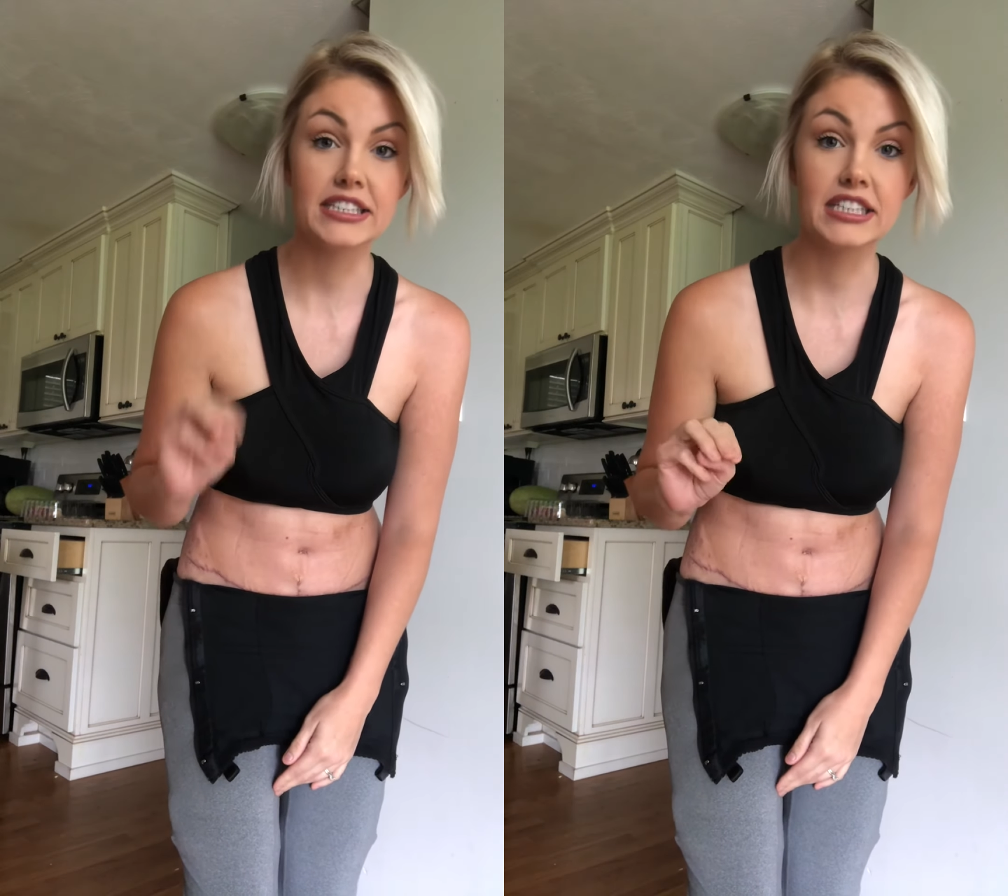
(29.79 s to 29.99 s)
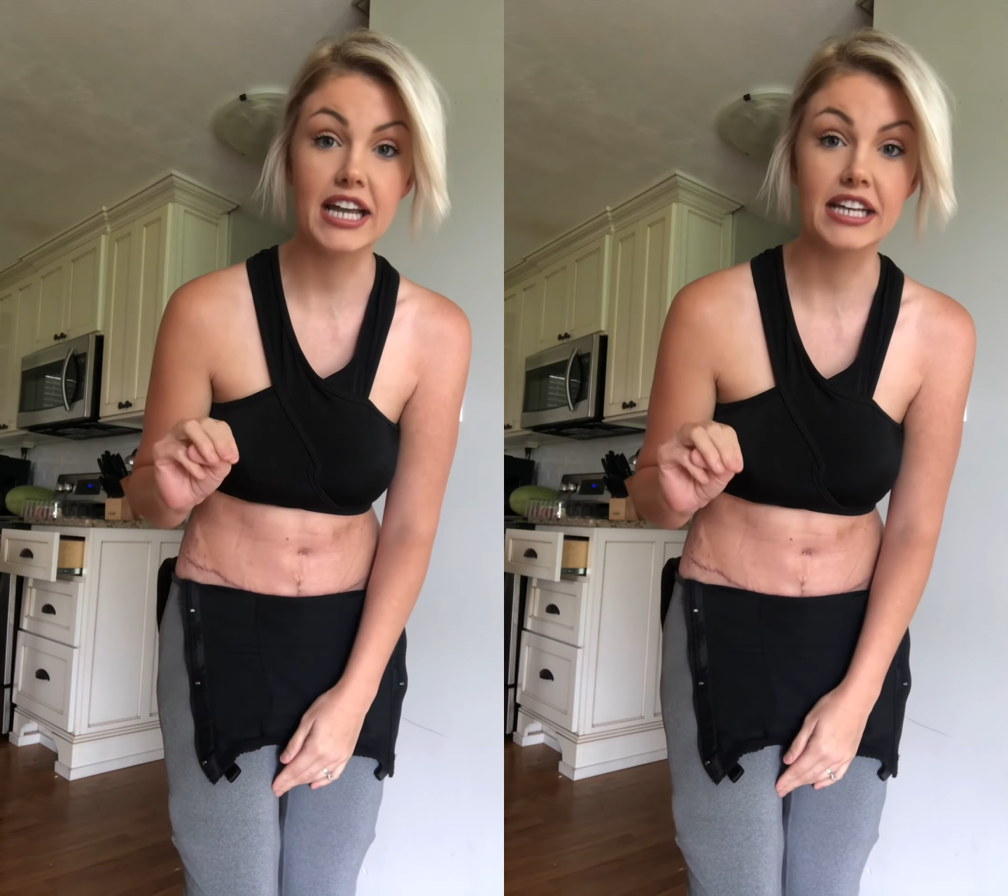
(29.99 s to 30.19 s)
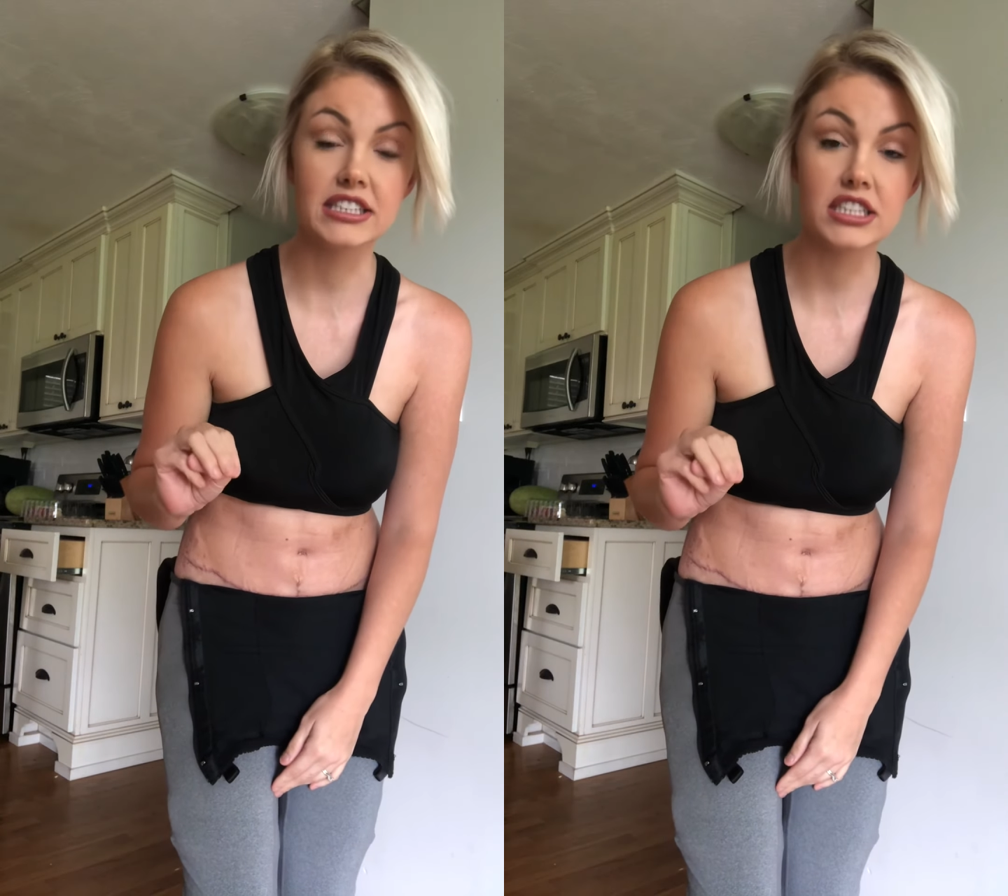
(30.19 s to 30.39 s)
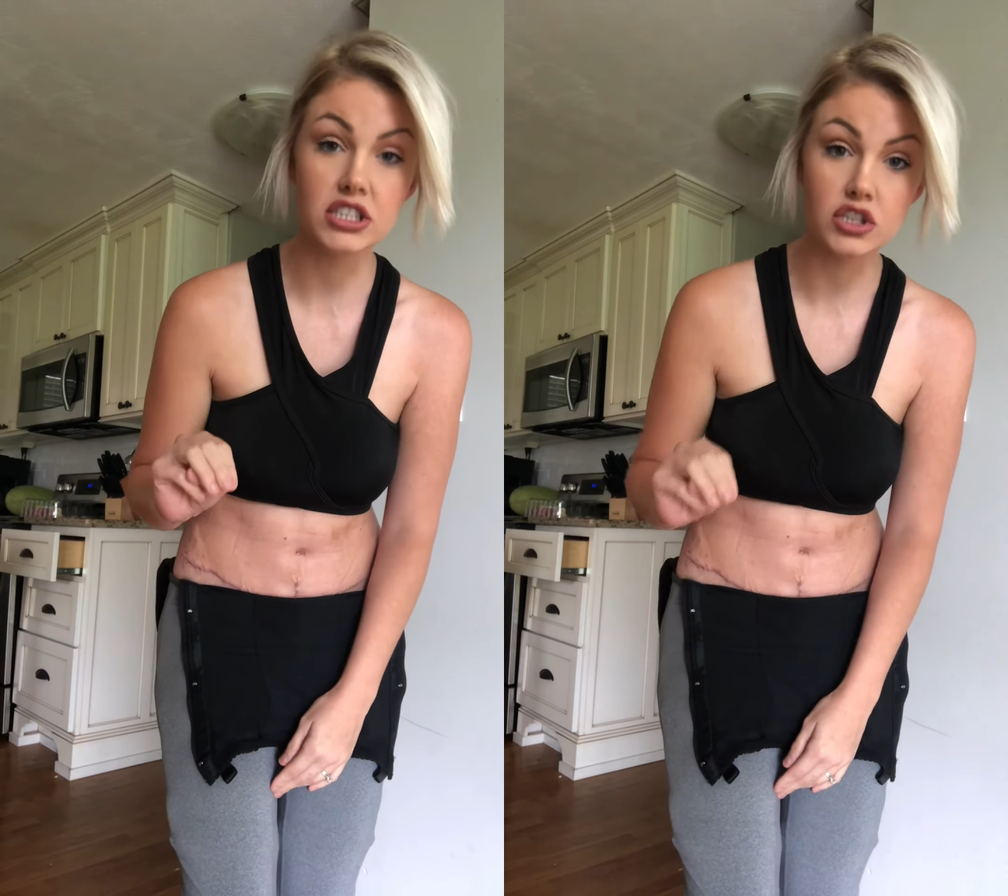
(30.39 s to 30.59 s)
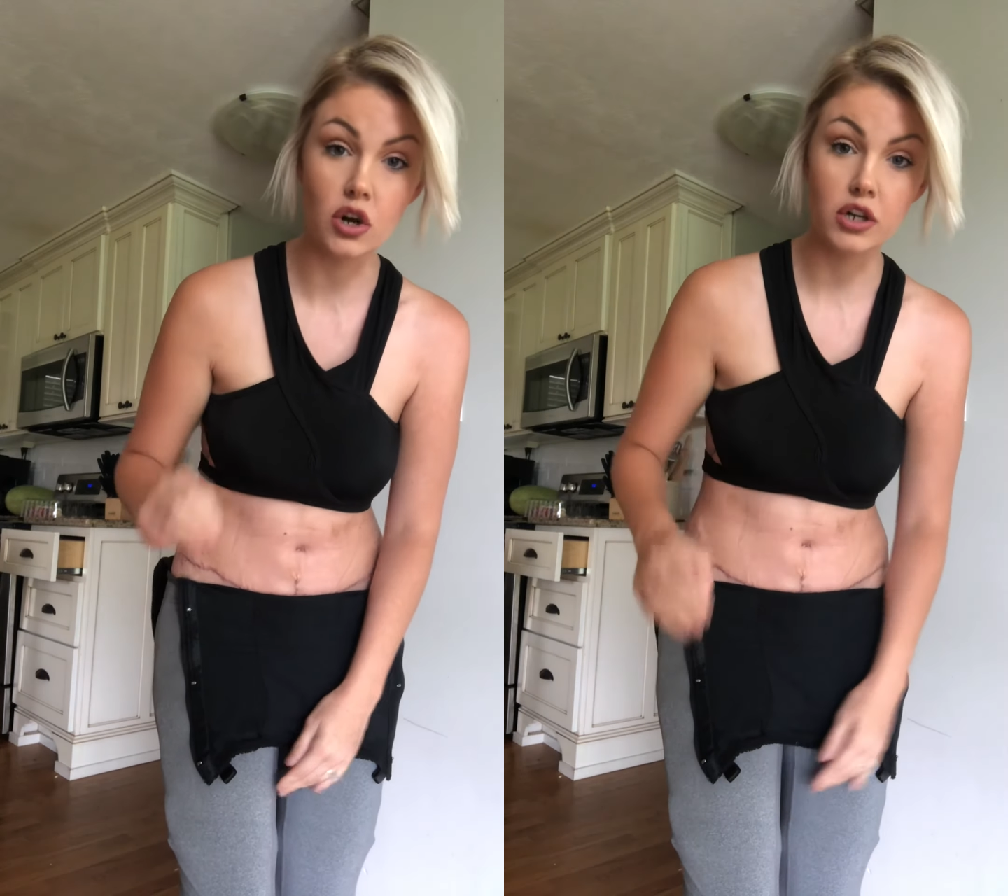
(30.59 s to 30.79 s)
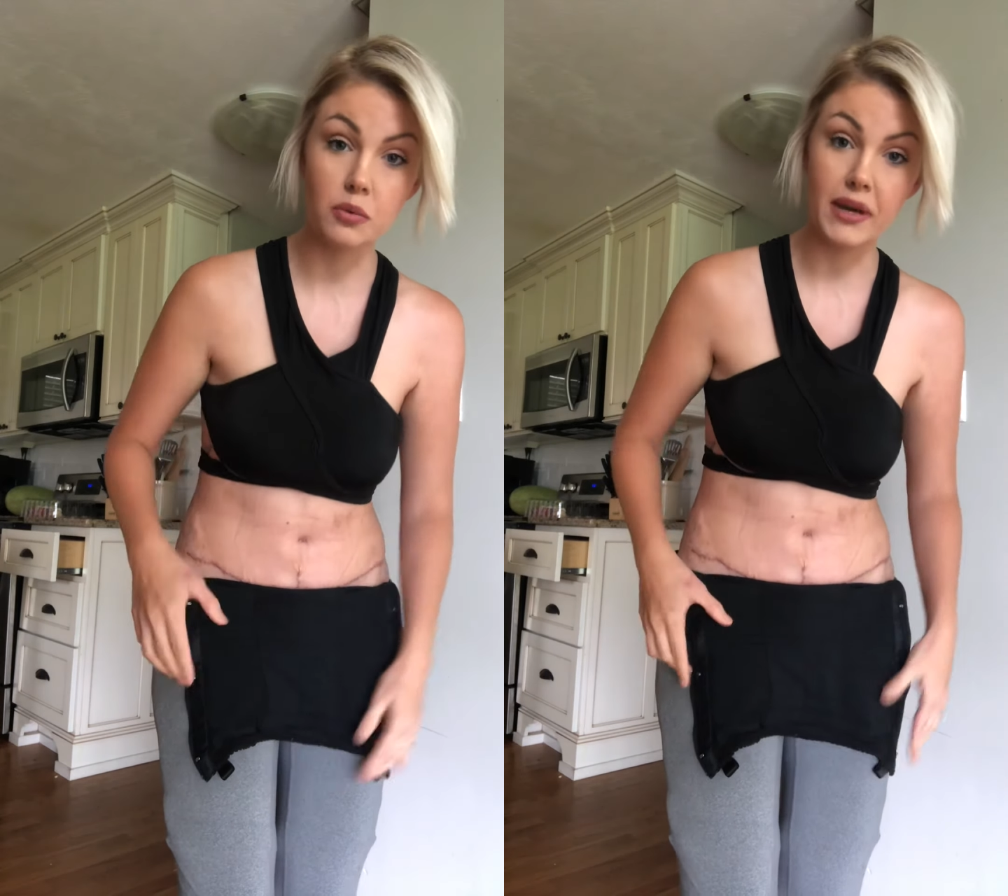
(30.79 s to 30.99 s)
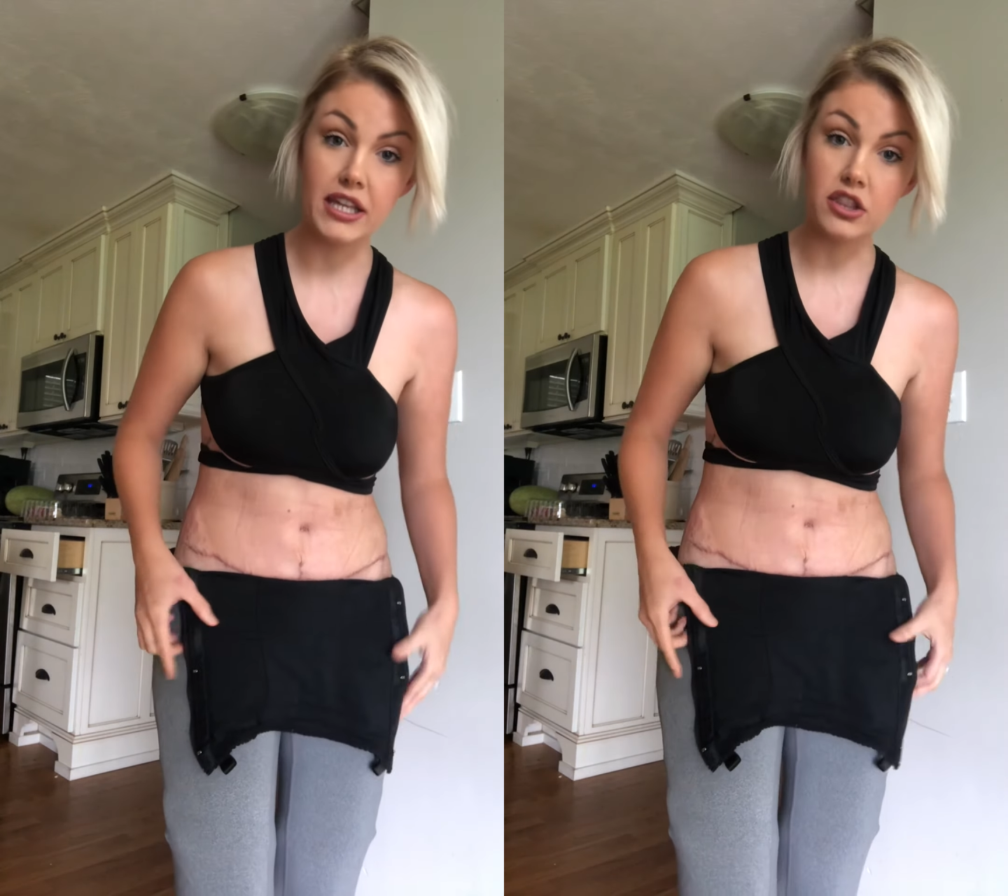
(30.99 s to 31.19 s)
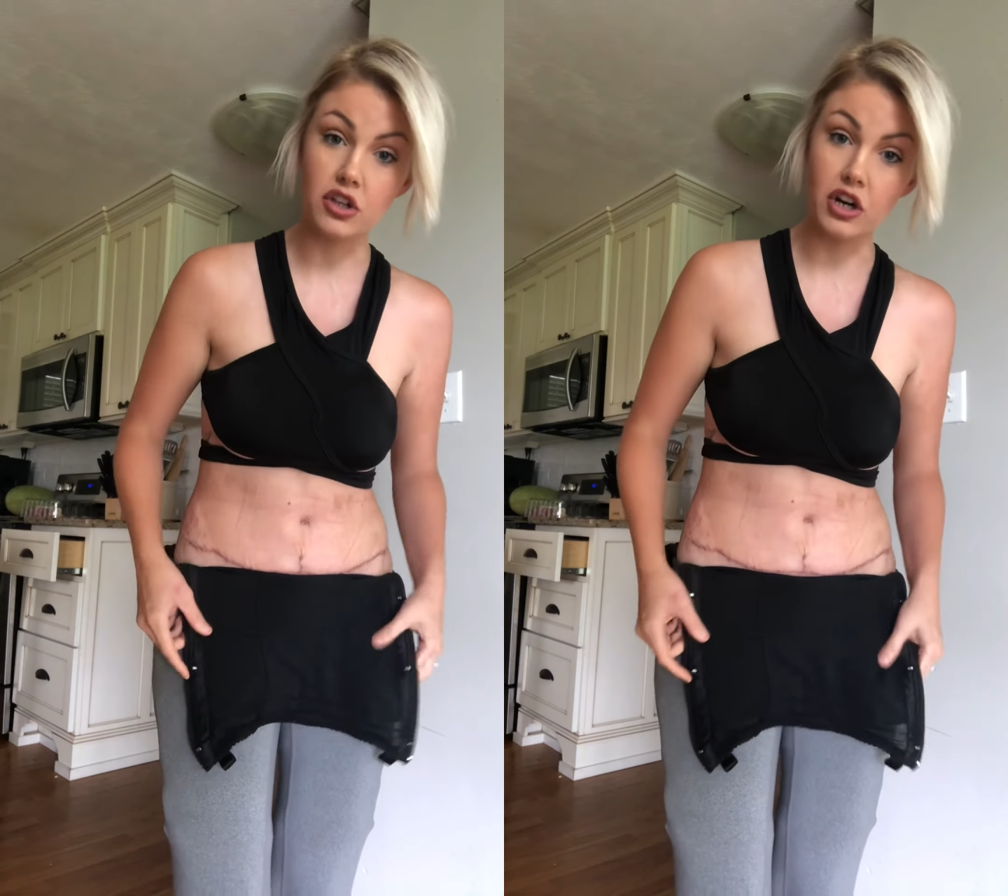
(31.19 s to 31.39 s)
Today's the start of
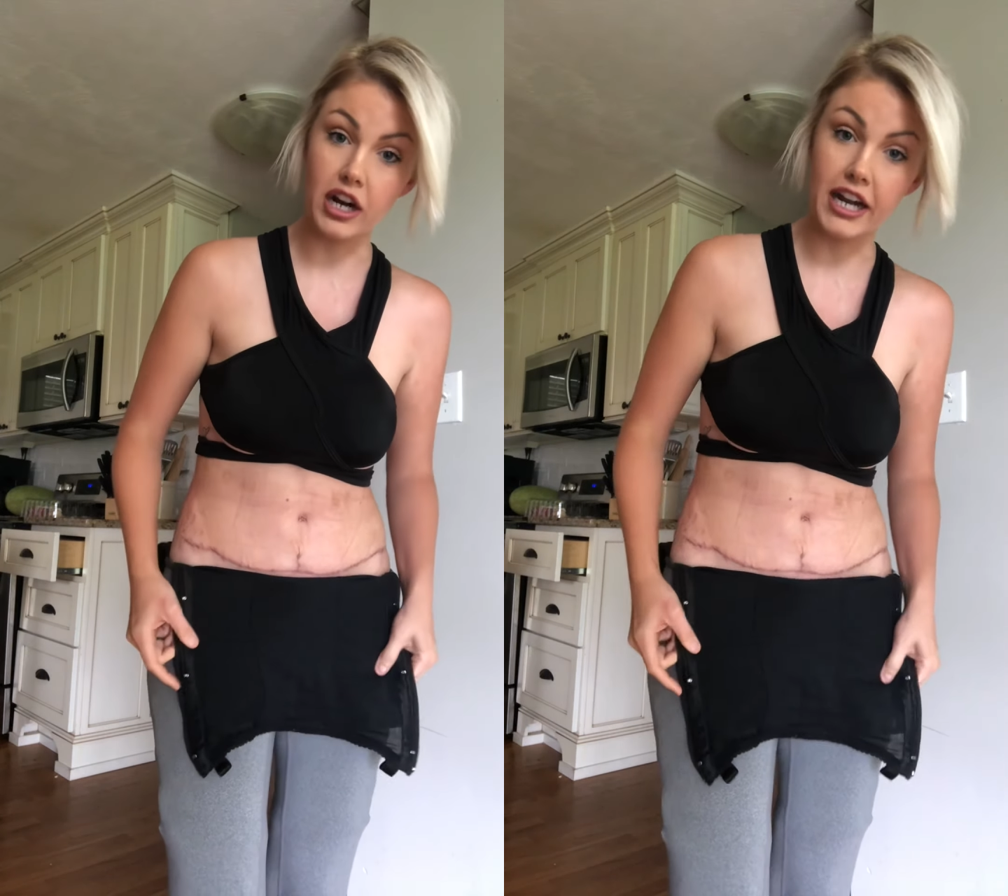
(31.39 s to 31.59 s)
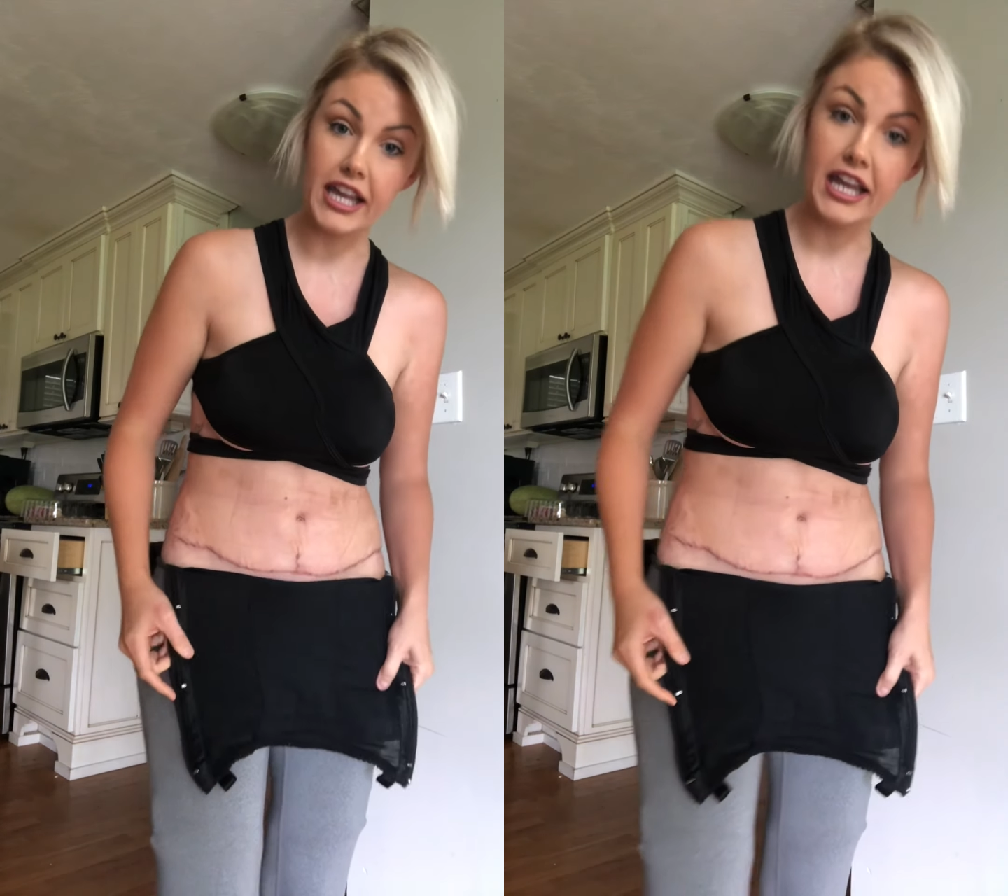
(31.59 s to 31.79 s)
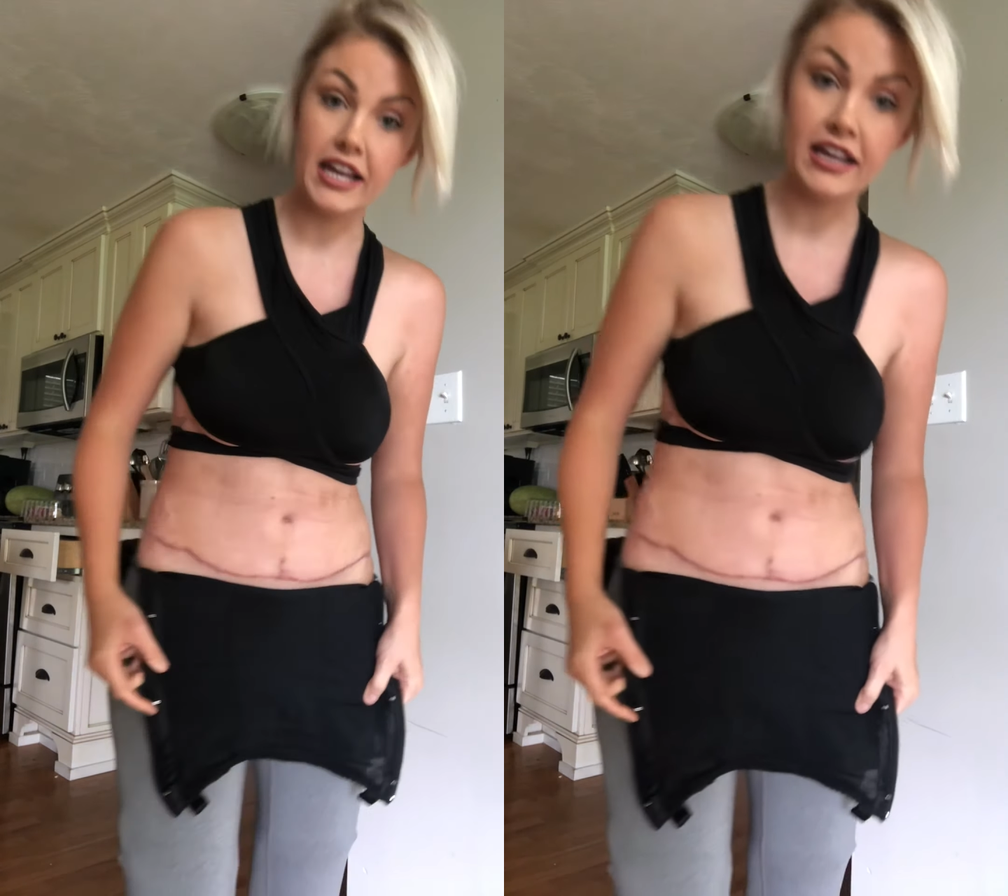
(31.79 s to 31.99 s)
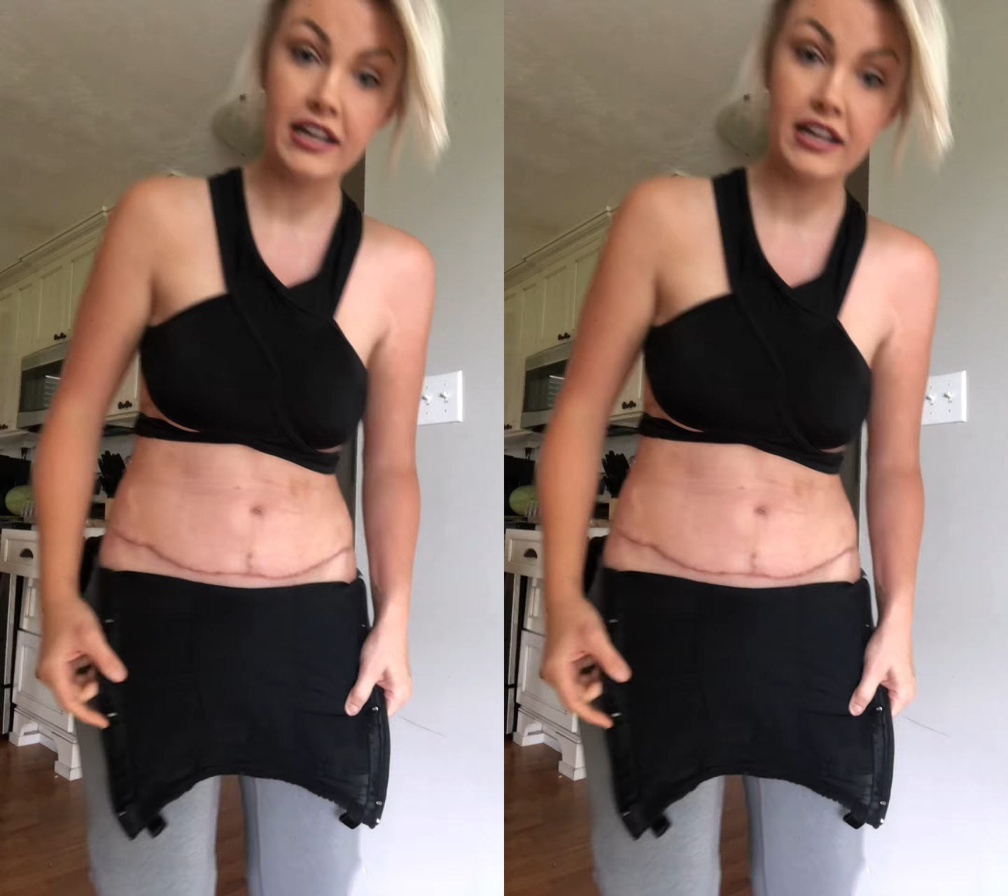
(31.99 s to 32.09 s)
week three.